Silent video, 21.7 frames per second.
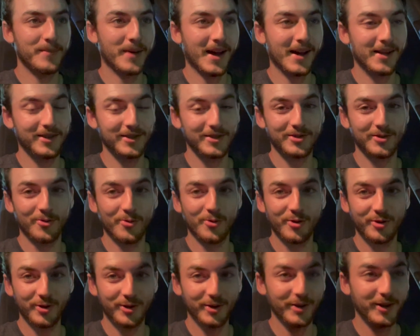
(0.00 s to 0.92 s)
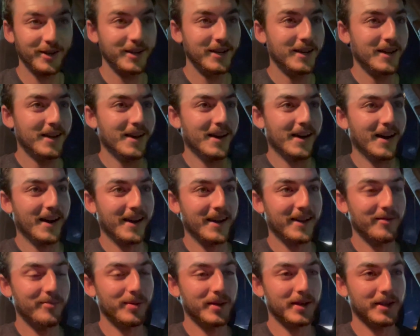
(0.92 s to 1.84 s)
Palace order. I
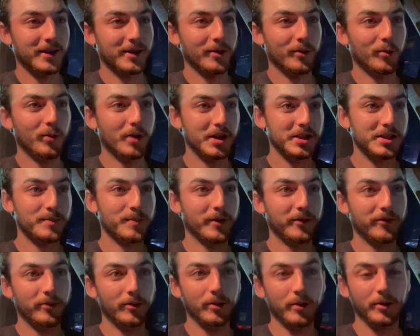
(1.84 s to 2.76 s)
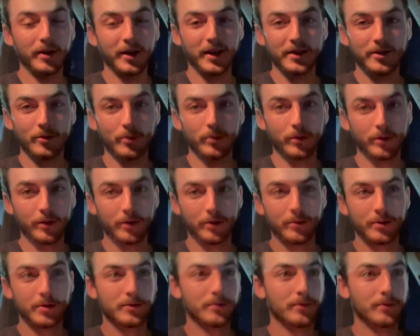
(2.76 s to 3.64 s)
have been here once before and the order was